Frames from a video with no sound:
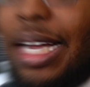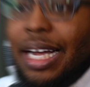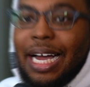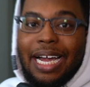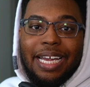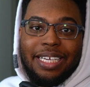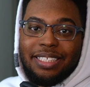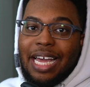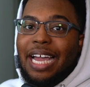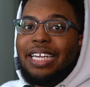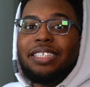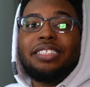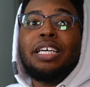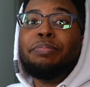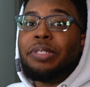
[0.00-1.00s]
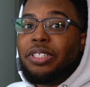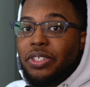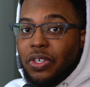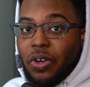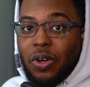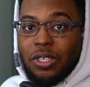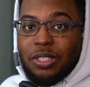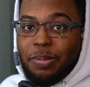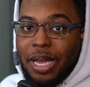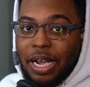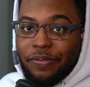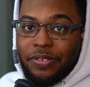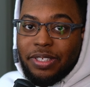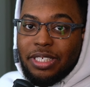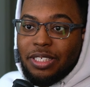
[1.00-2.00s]
I, I attempted to call smack
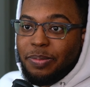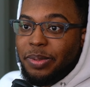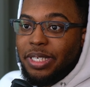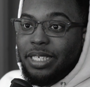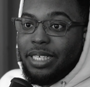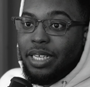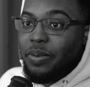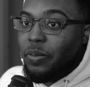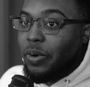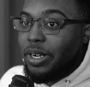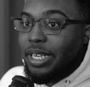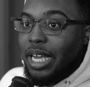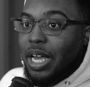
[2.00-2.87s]
for this, but it didn't work